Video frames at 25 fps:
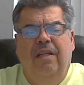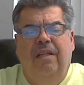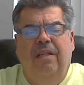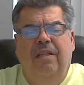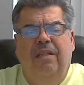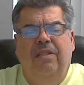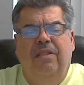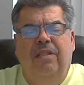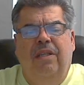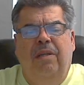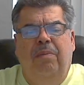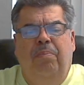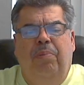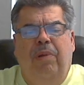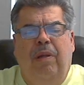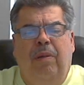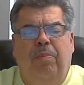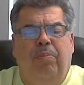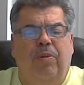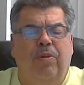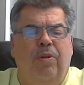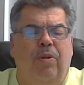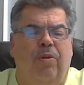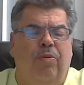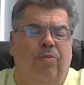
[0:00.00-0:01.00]
See,
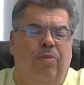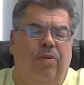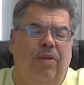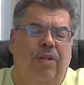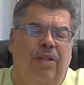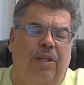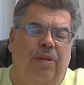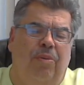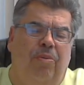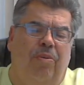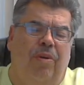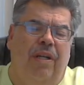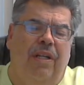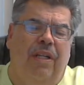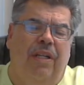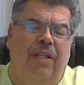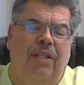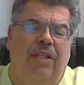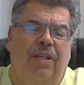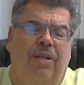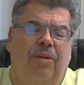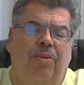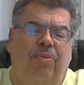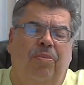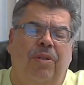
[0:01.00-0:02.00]
people don't really want to
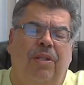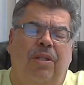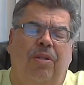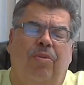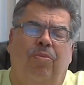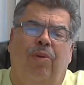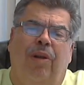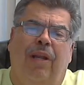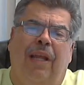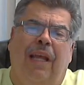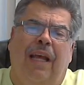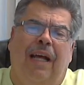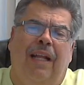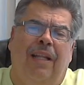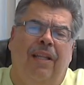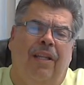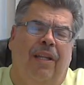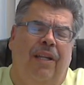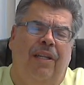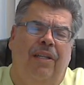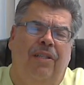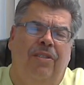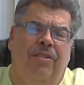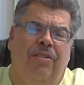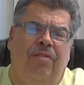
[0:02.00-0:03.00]
deal with the
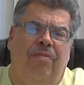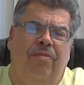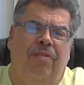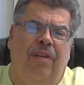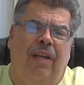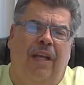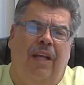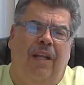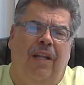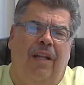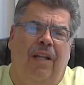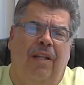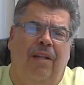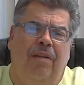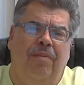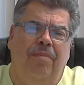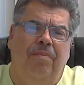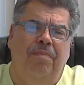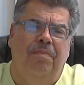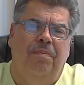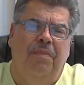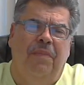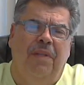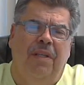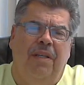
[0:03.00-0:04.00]
realities of hell
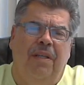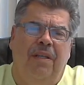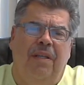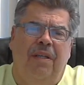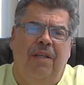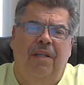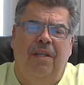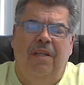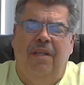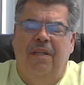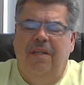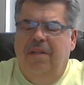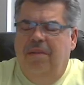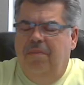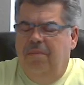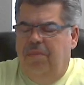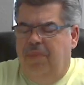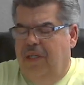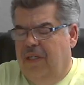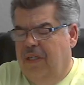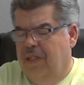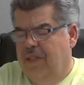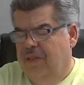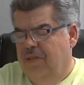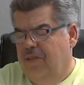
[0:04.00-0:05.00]

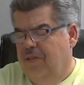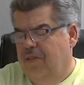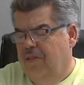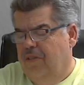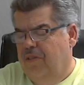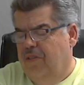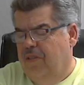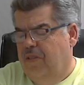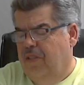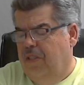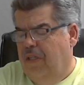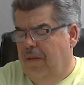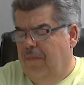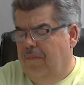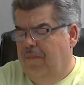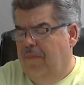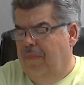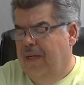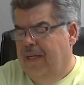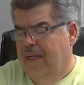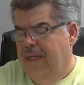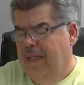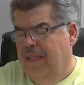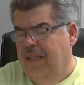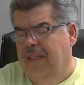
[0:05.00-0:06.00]
because
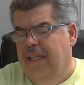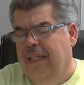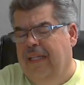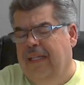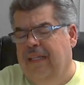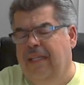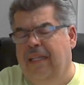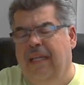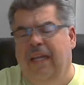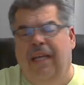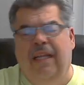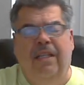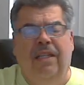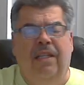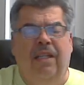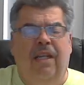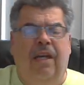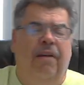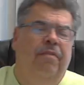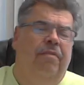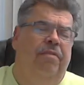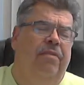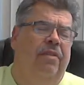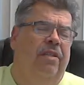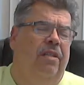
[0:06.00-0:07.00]
somebody that they
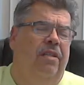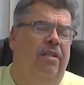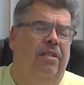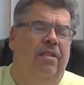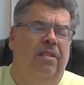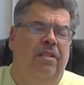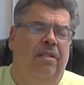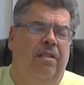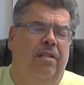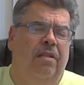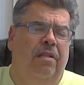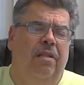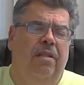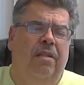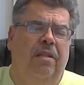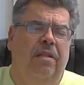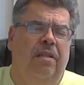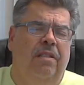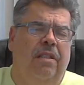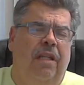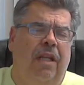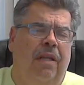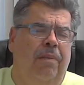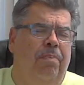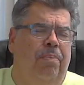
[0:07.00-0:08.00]
loved
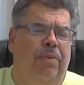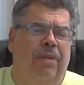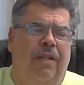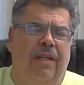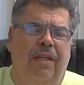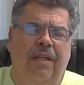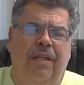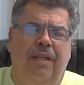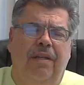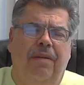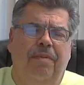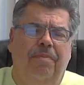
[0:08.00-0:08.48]
deeply